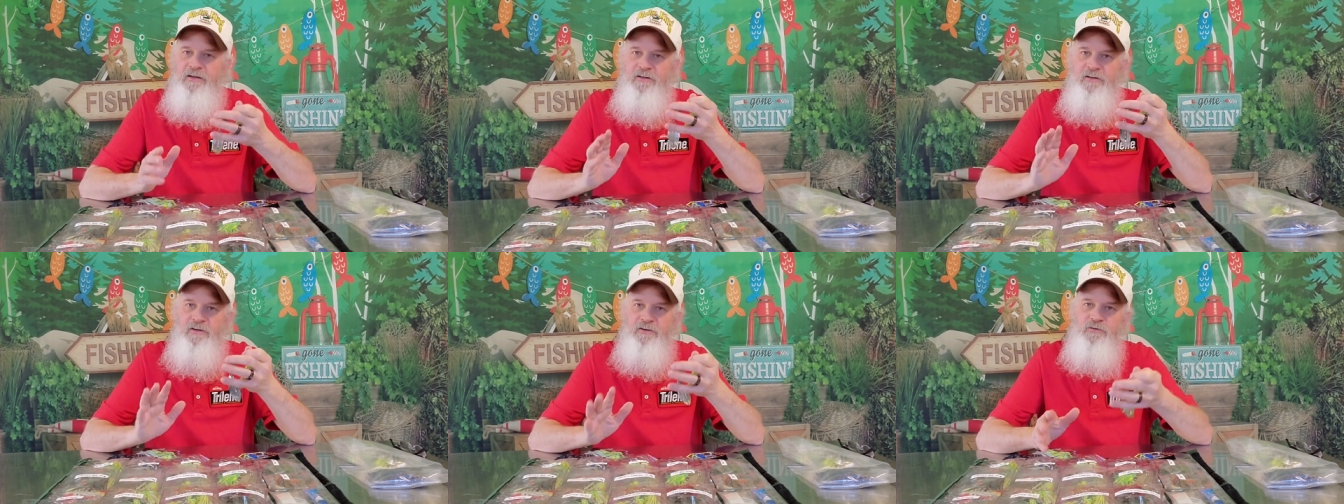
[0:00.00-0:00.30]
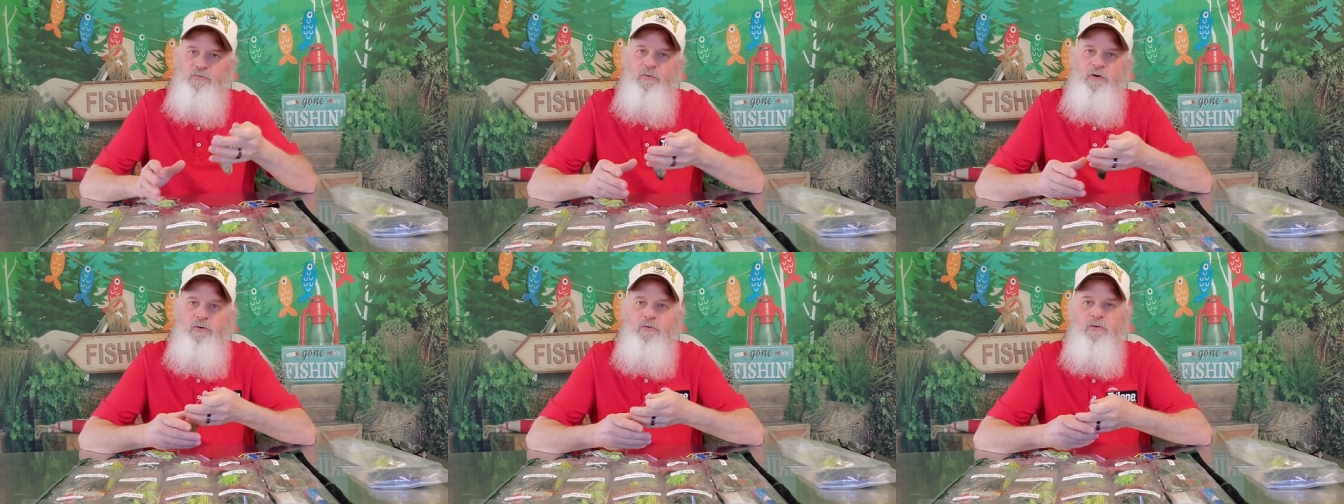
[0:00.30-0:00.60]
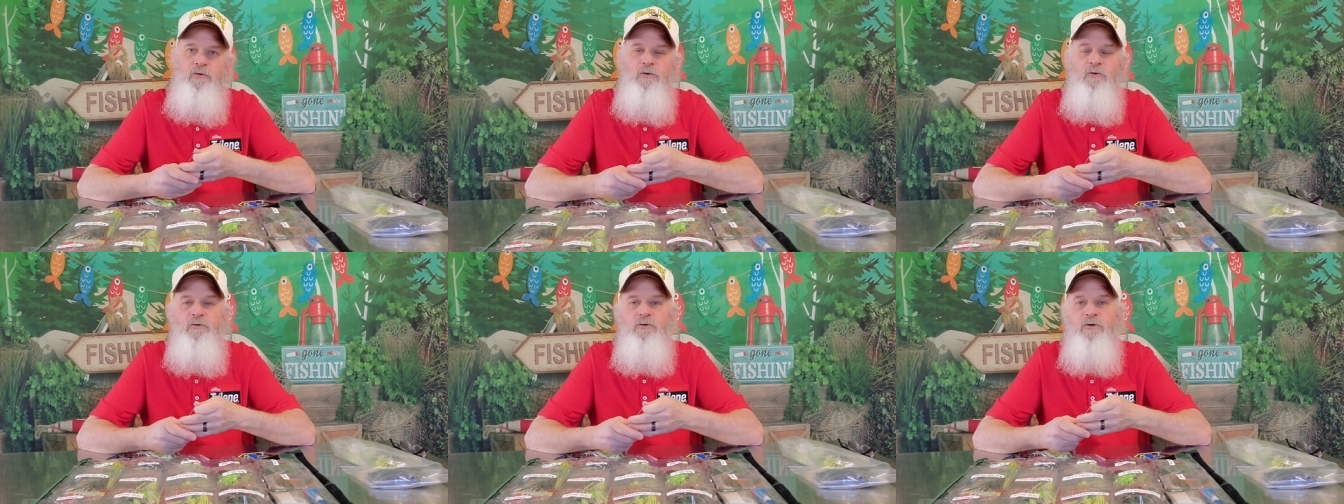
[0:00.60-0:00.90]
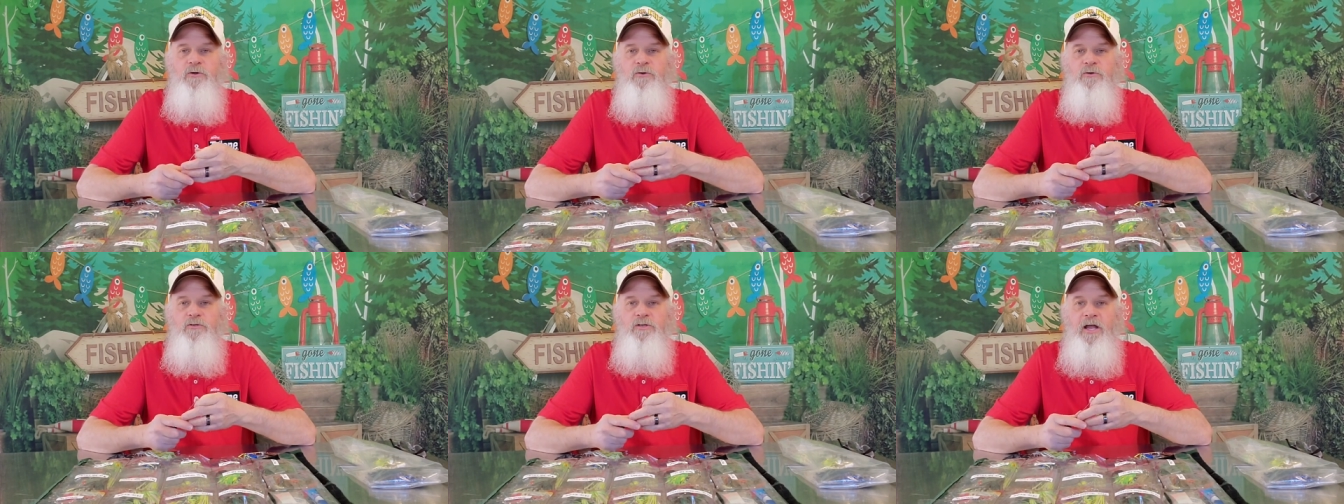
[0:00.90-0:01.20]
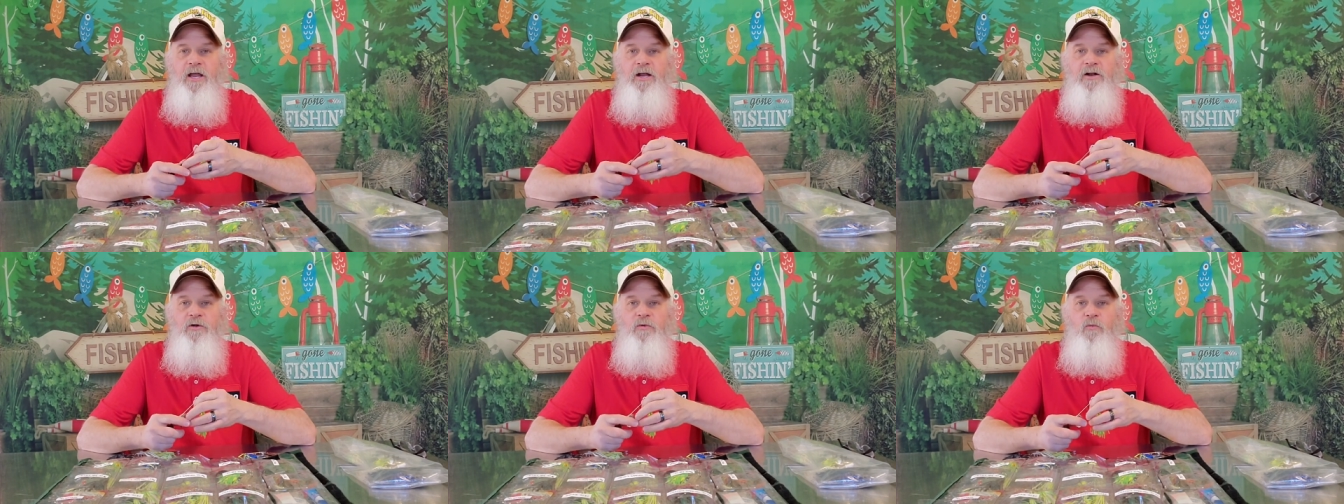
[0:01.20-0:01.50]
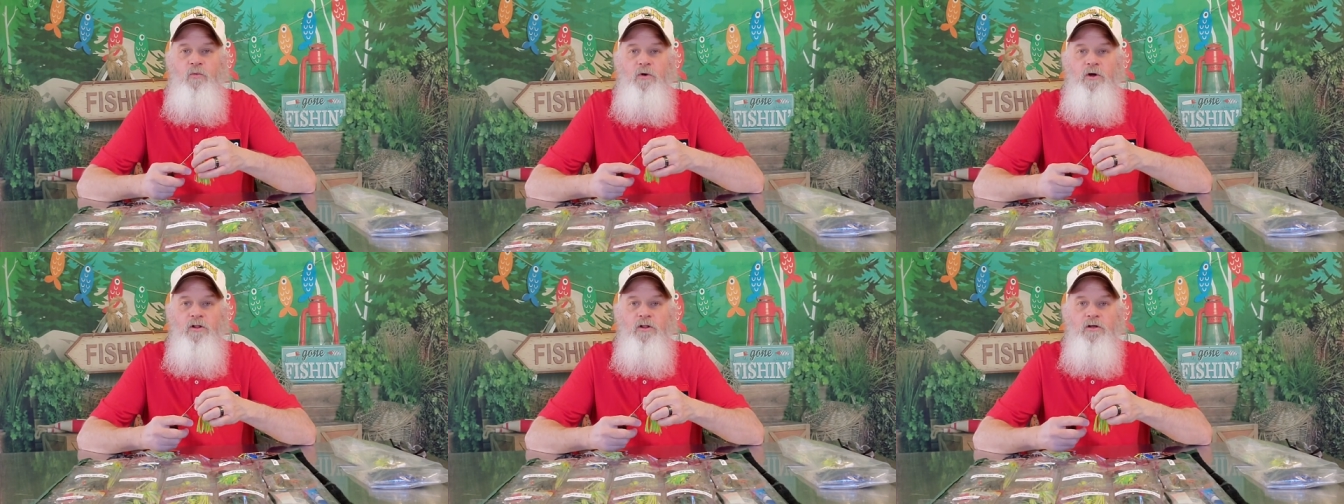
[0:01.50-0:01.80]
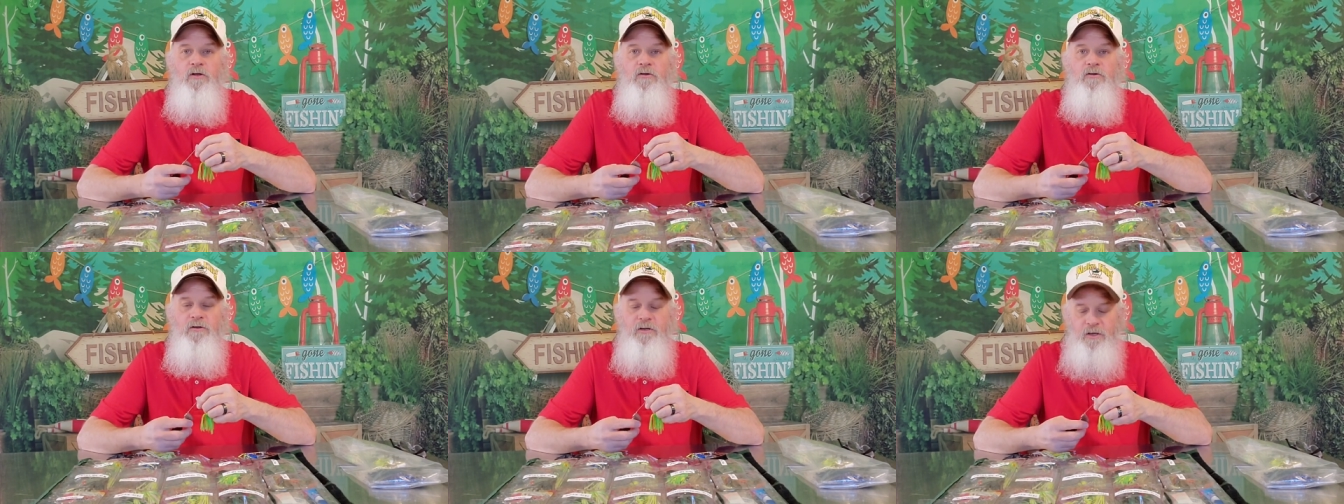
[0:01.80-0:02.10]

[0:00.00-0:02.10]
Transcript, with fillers: This week we're going to do tandem willa.